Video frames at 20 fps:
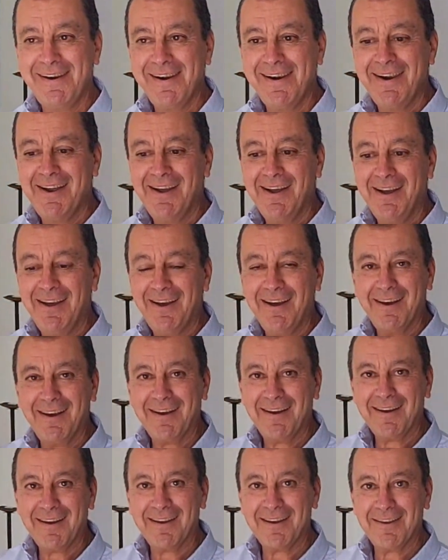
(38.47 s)
Yes, I'm going to go
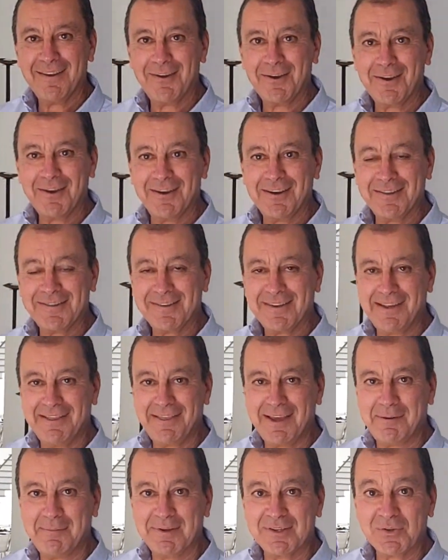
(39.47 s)
there. Uh, You're probably going to next.
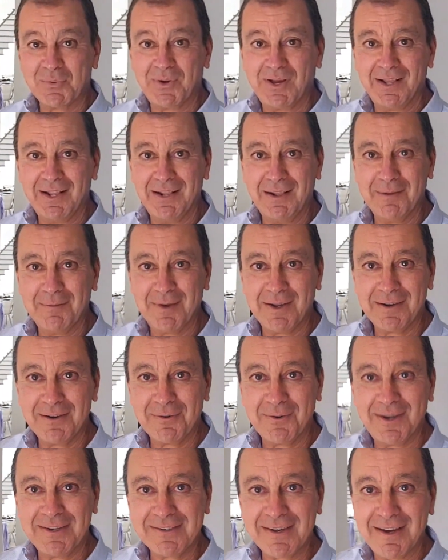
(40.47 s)
see them as well. But
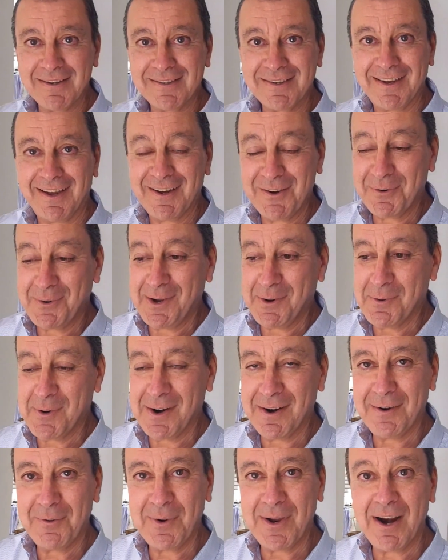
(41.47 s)
uh-huh. as I said, we
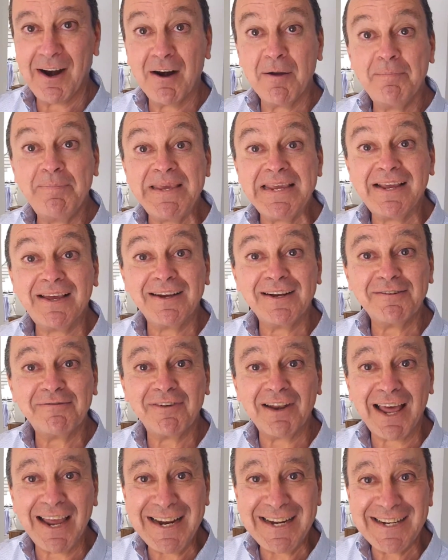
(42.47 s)
were we are a beacon of
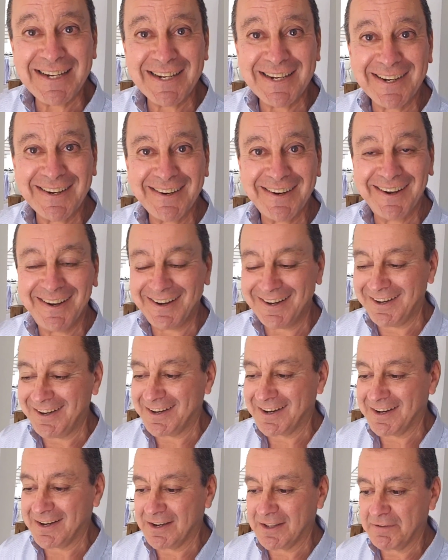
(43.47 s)
light, and
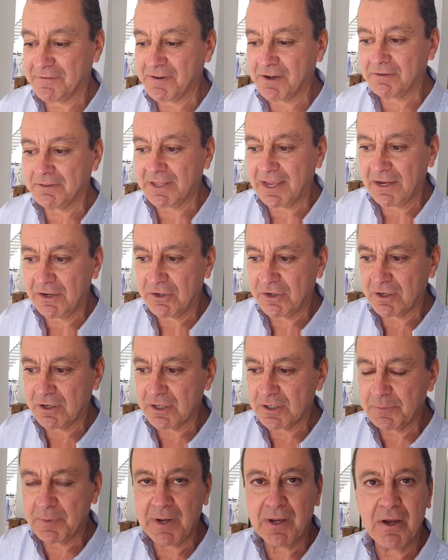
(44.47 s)
uh, the foundation
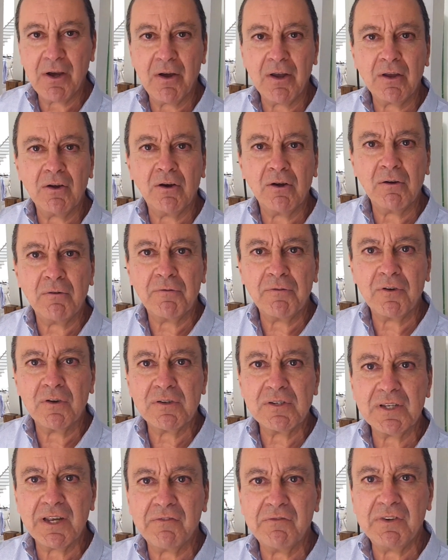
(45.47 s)
has been going on for
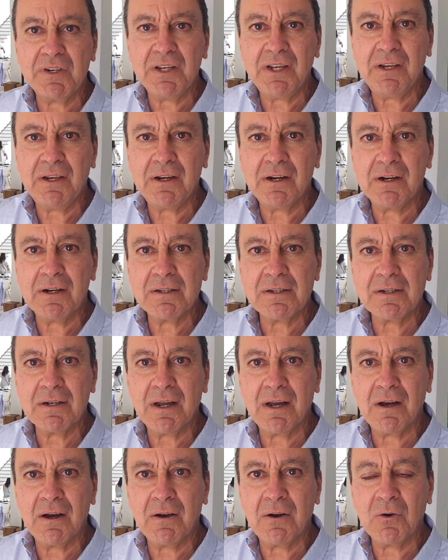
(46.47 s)
17 years
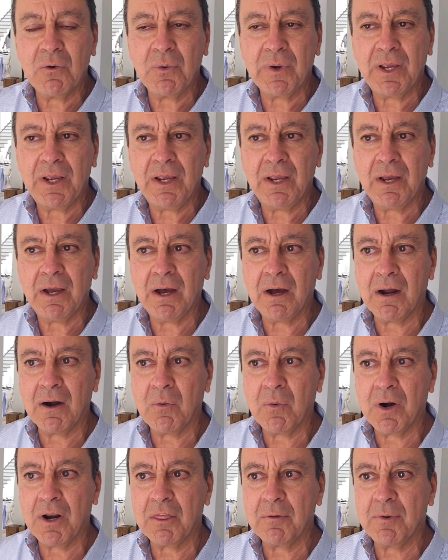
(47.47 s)
now. We are
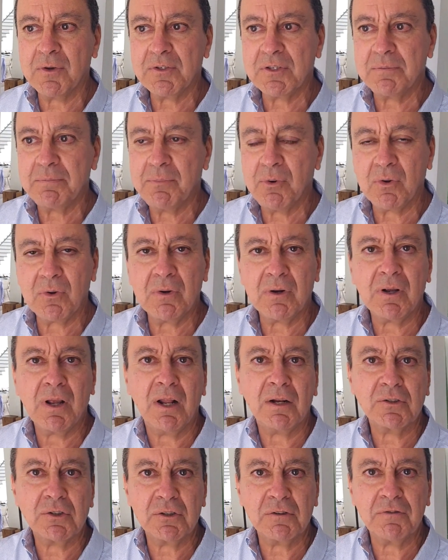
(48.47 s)
one of the most important
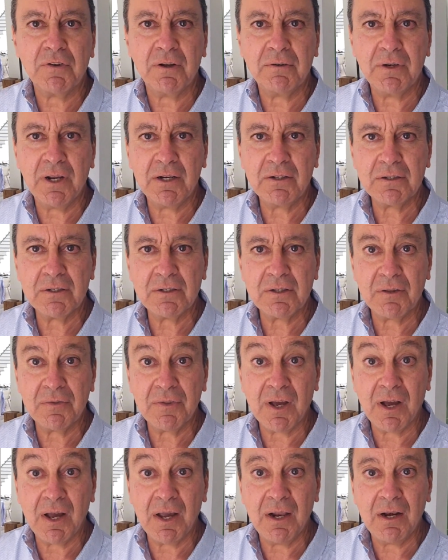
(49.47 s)
cultural foundations on
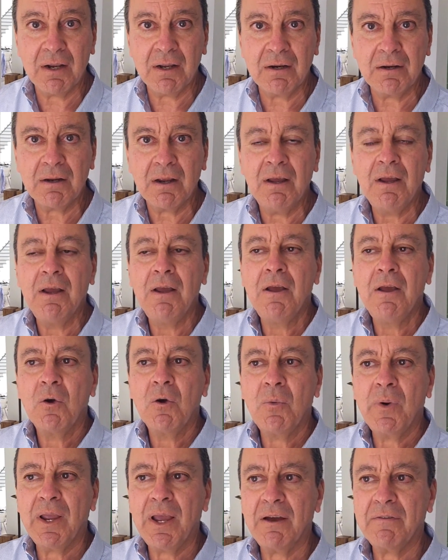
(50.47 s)
the island.
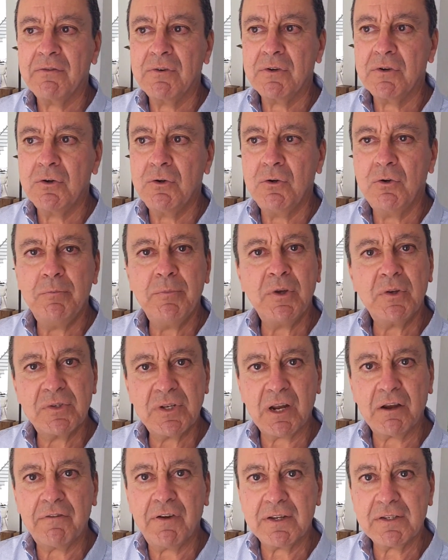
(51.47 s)
We have two
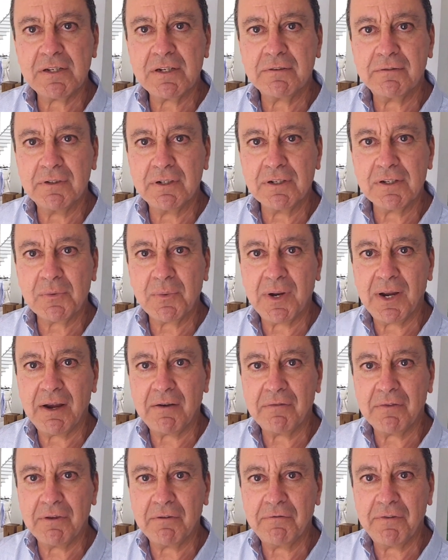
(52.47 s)
music festivals. We
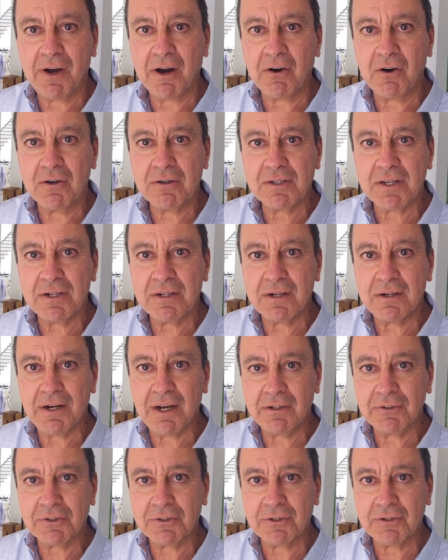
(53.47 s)
have the Pharos
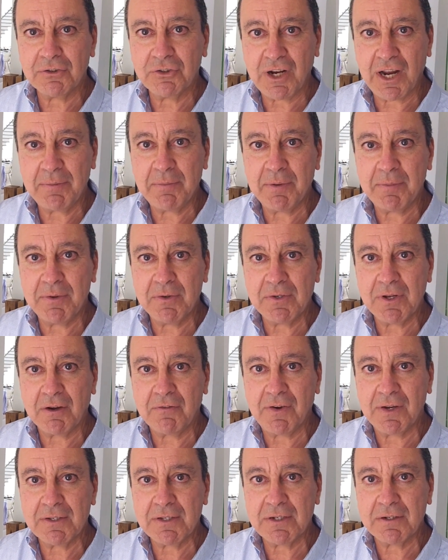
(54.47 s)
International Chamber Music
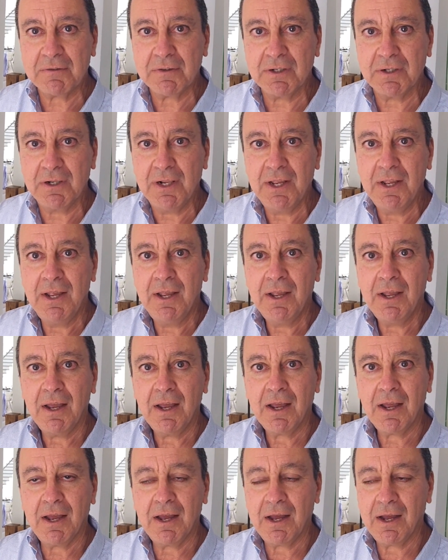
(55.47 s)
Festival
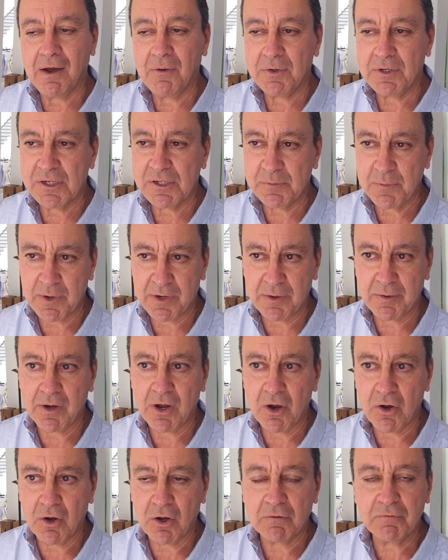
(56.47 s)
uh, which has been
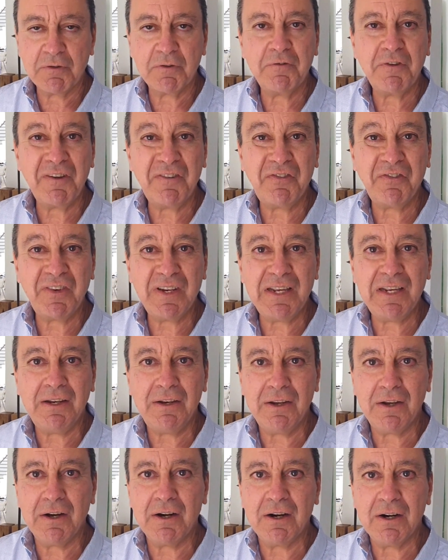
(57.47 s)
going on for 15
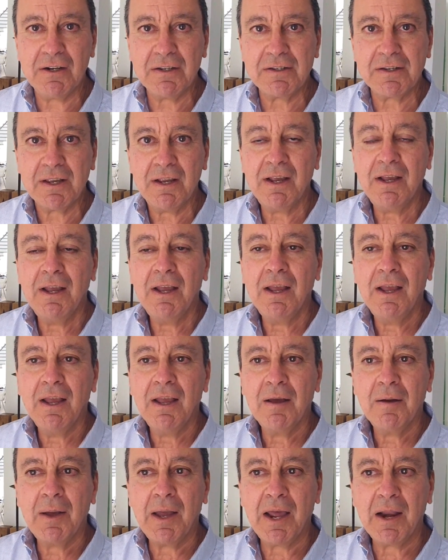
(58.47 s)
years
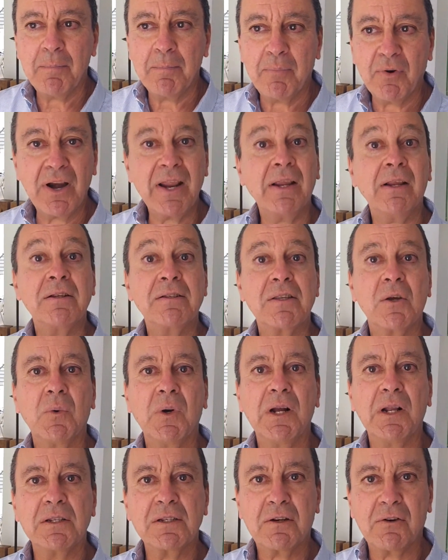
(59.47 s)
and brings the
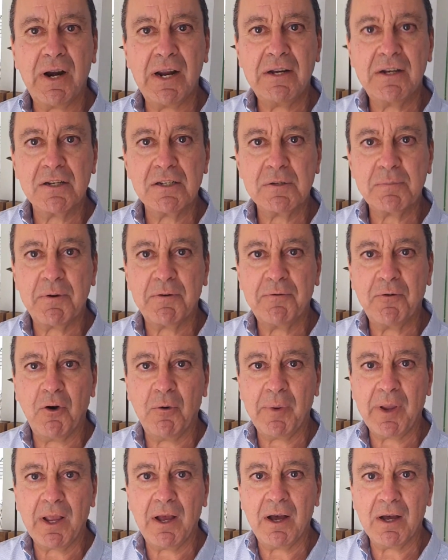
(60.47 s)
world's greatest
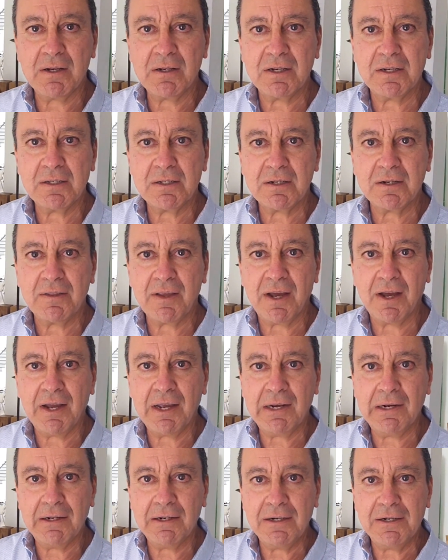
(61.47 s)
performing artists to the
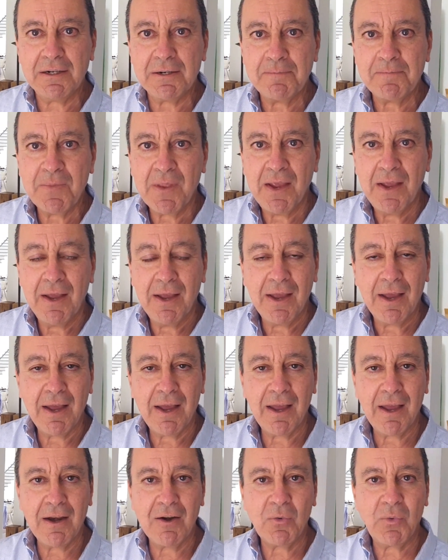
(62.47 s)
island.
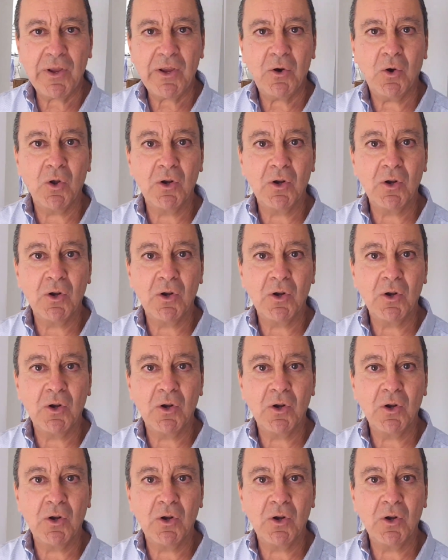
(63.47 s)
And we